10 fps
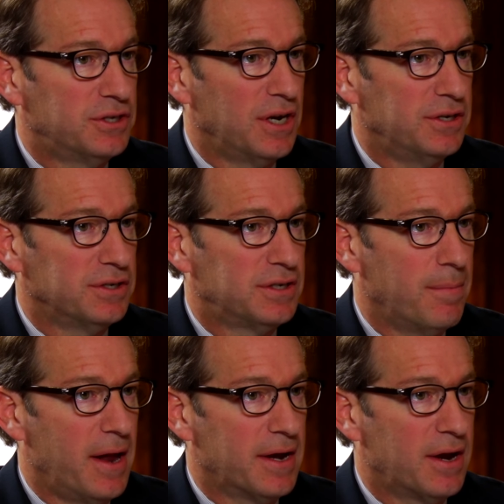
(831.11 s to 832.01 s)
changes to
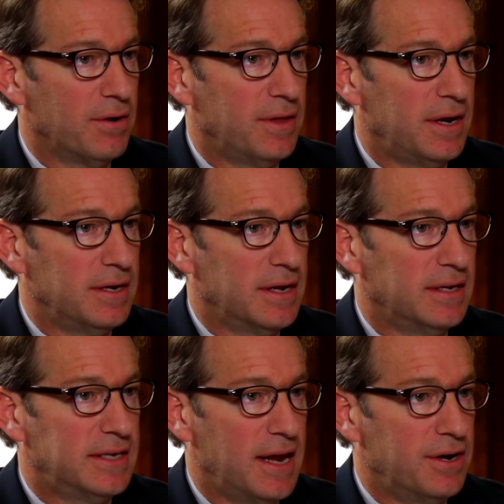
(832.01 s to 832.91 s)
Medicare that he
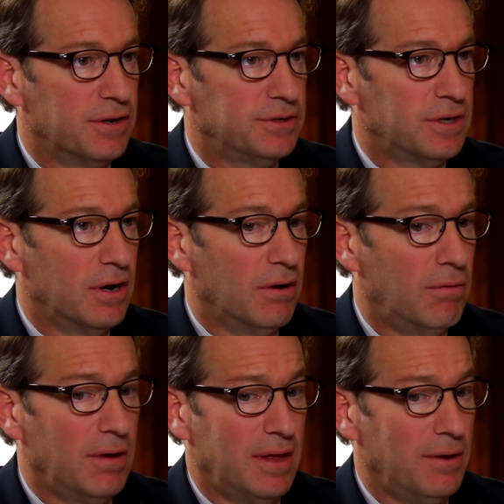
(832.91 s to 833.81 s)
did 10 years ago,